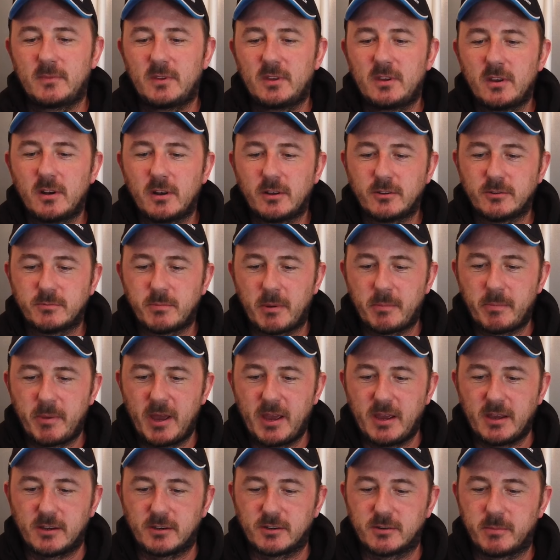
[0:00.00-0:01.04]
Did you lose my
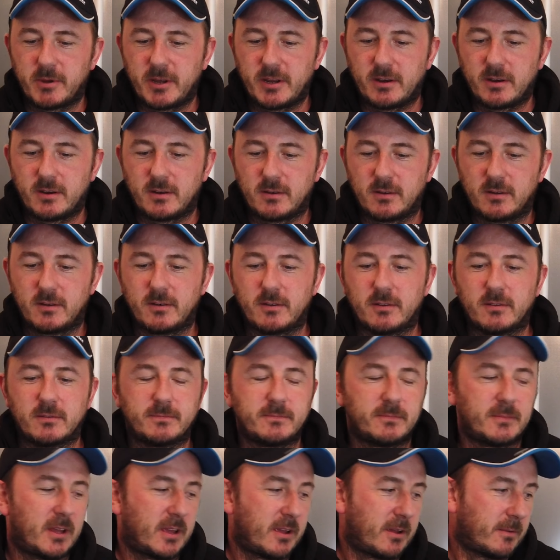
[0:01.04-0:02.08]
page? I bet you did. Oh no,
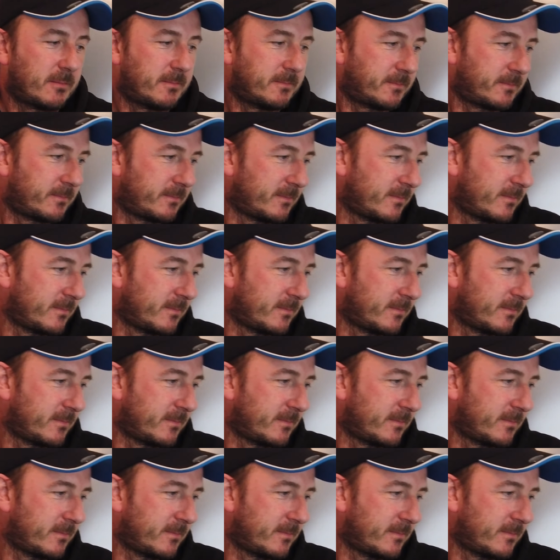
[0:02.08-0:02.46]
there you go.